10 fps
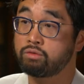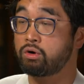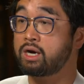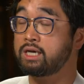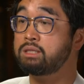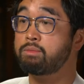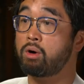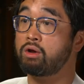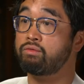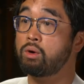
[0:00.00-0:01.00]
For a customer
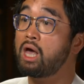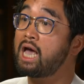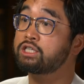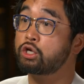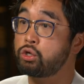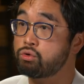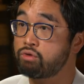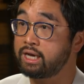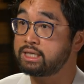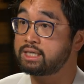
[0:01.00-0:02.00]
point of view, it's a
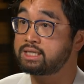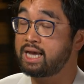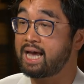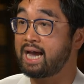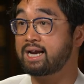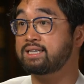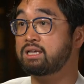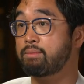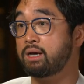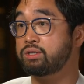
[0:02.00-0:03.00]
curated and a
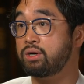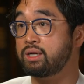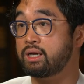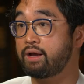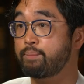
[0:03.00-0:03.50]
customized journey.